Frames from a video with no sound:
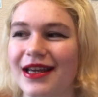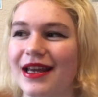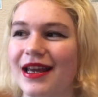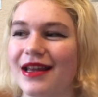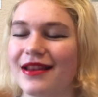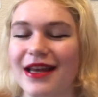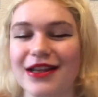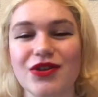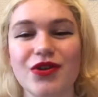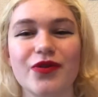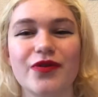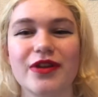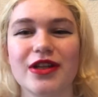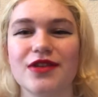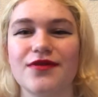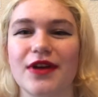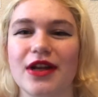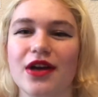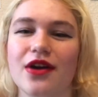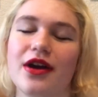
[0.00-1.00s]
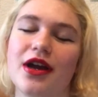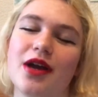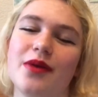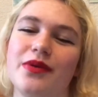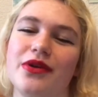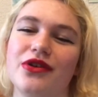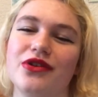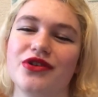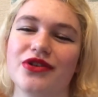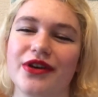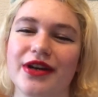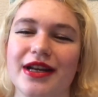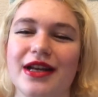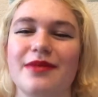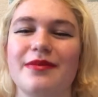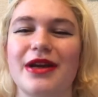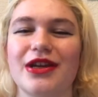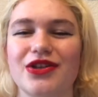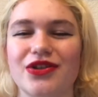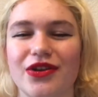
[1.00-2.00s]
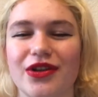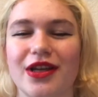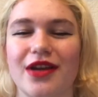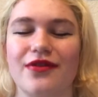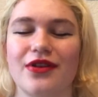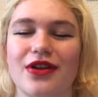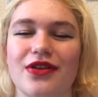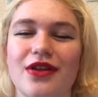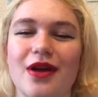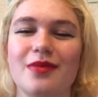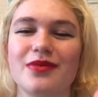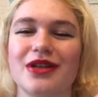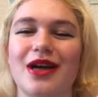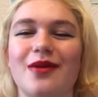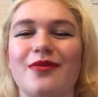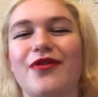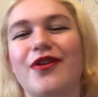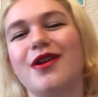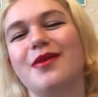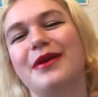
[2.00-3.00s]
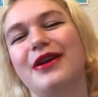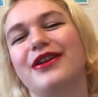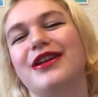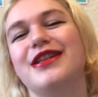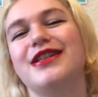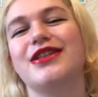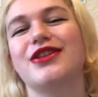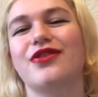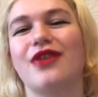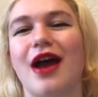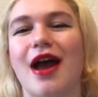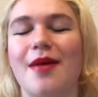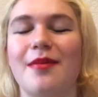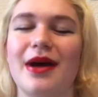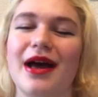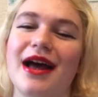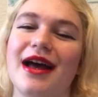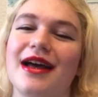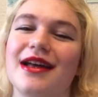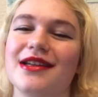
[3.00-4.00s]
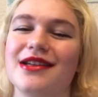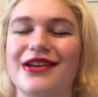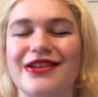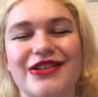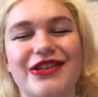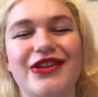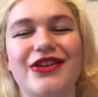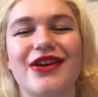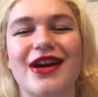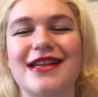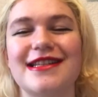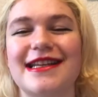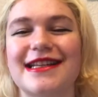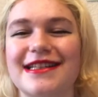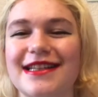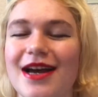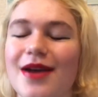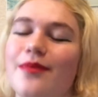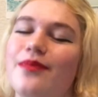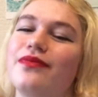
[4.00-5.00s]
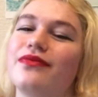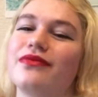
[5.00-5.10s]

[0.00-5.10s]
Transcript: That's all for this video. I hope you enjoyed it. Make sure to give it a thumbs up, follow me on Instagram, and I'll see you guys next time.